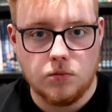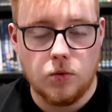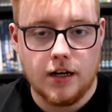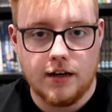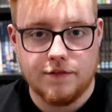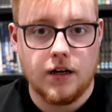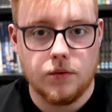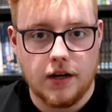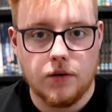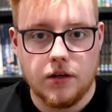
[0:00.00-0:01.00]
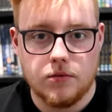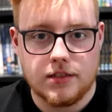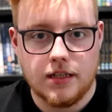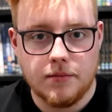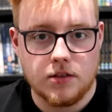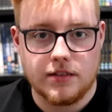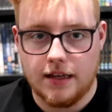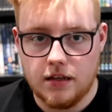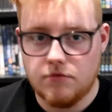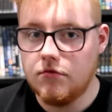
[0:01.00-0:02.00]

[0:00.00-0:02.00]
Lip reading: when I found out it was him, it was like a